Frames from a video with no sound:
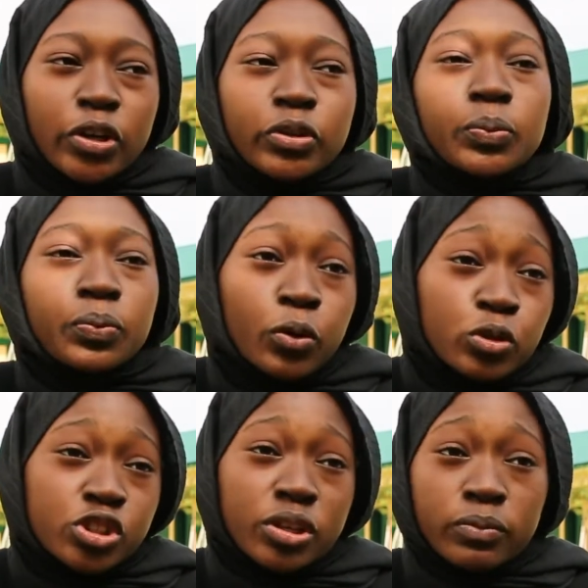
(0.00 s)
you
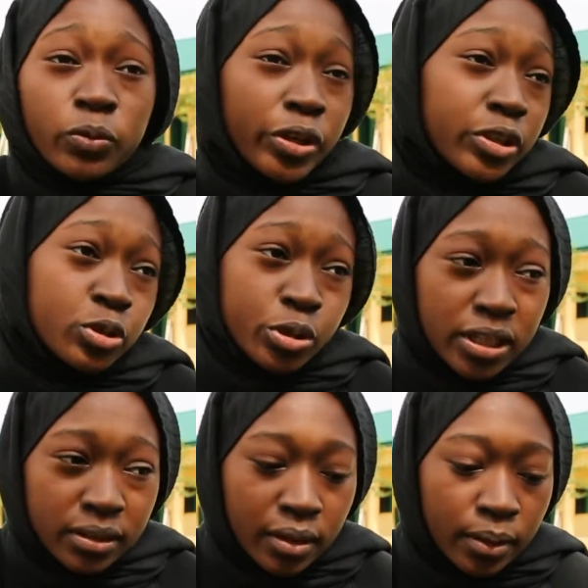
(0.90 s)
approach them, the way you
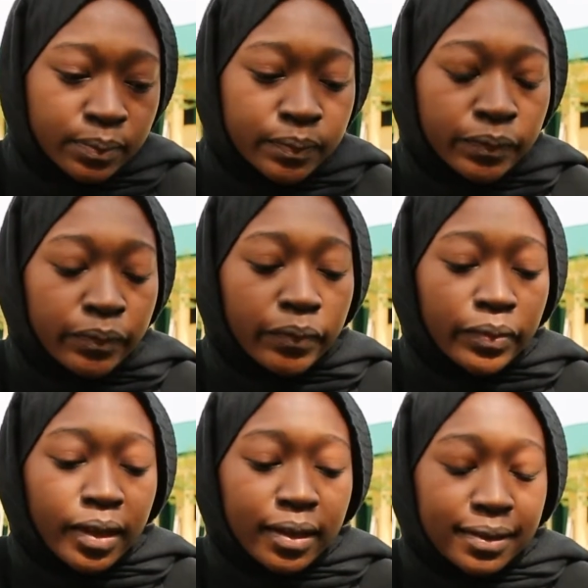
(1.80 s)
treat them.
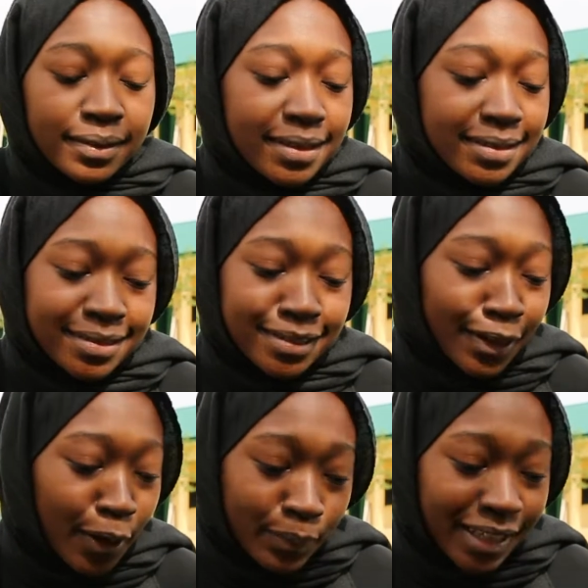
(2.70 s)
There's the
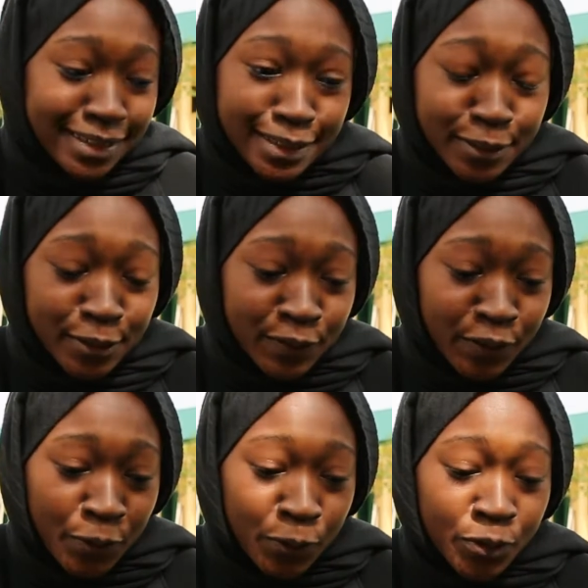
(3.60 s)
complexity of
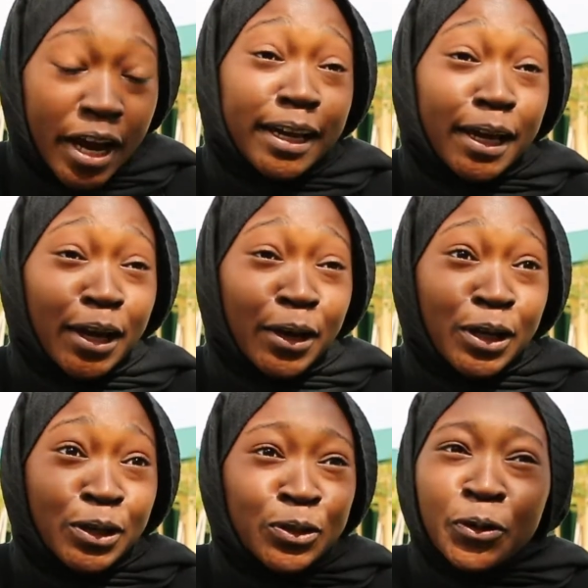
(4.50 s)
trying
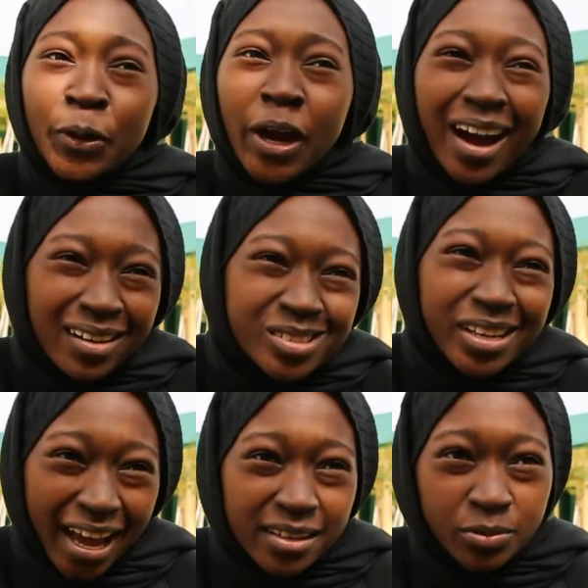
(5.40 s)
knowing how to
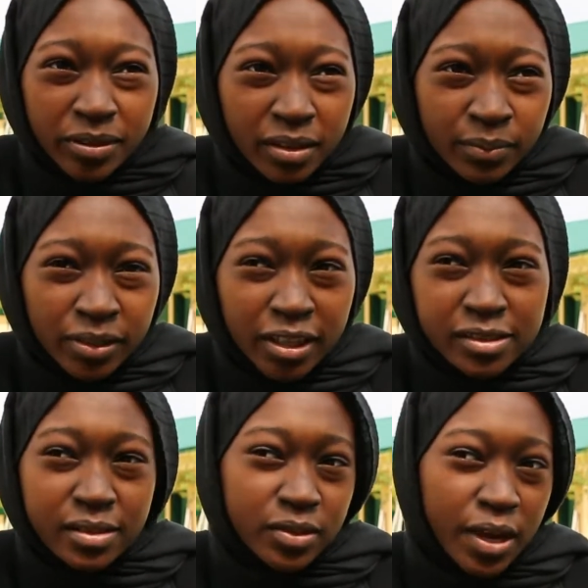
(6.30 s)
act with them.
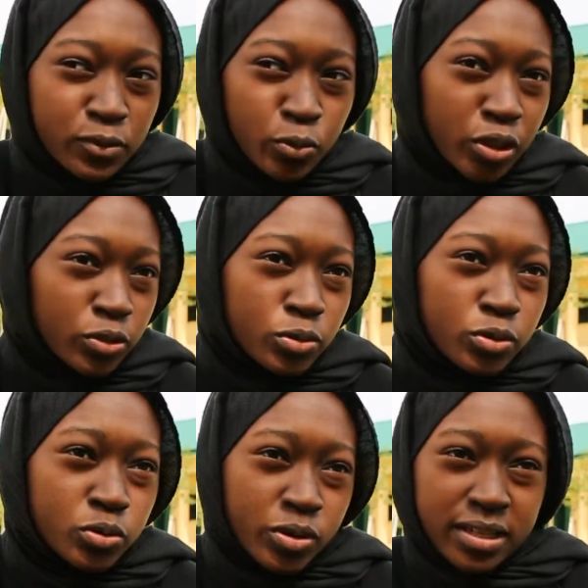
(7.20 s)
Sometimes when you're too
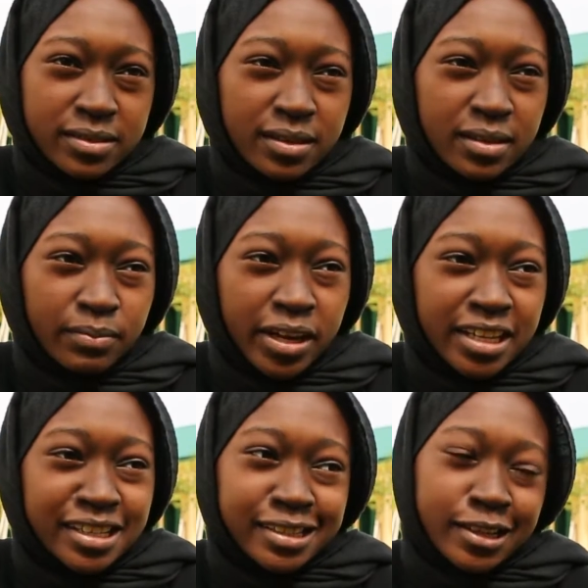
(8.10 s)
strict, it might,
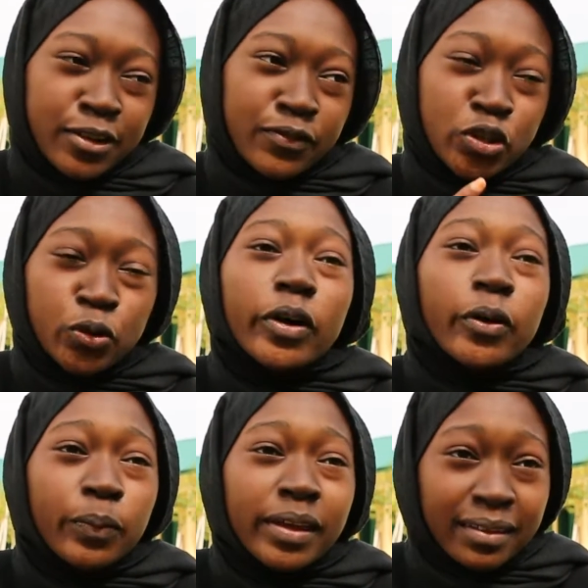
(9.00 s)
instead of you
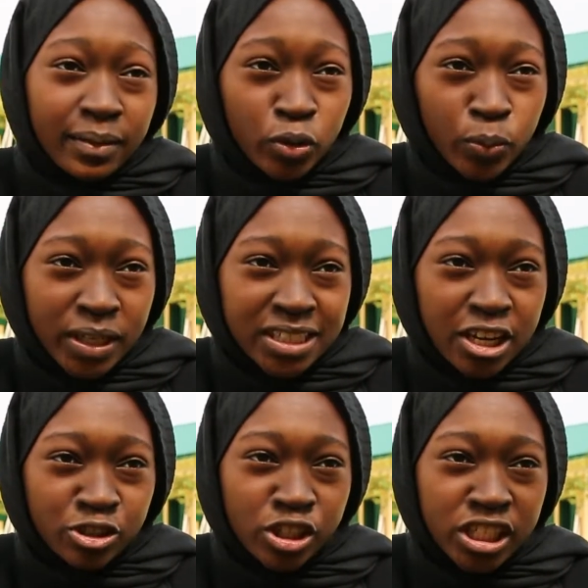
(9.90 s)
helping them, you might
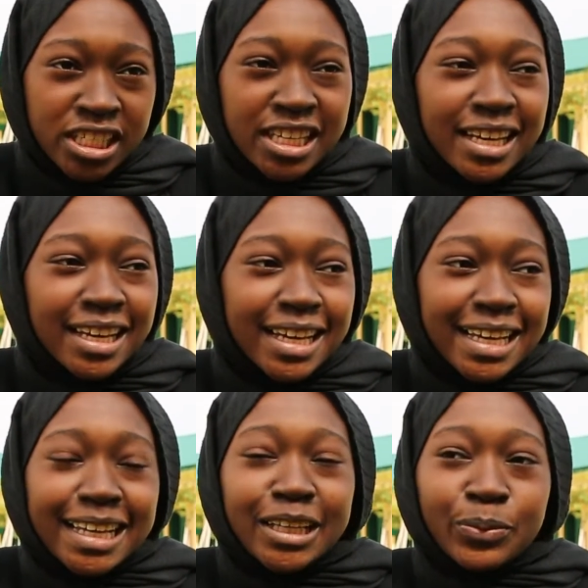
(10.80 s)
actually
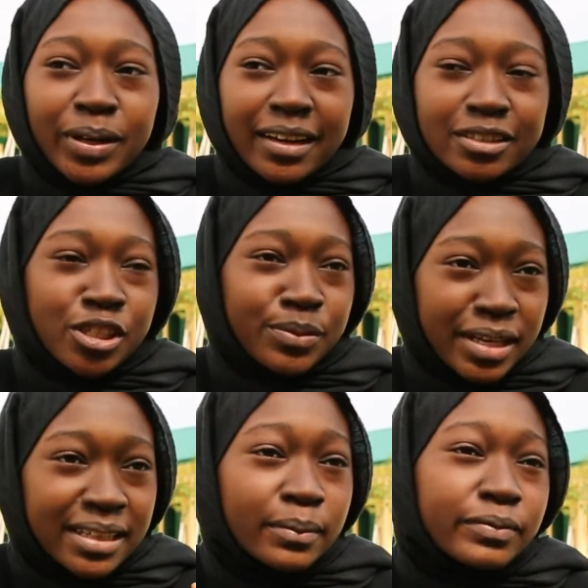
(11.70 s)
make them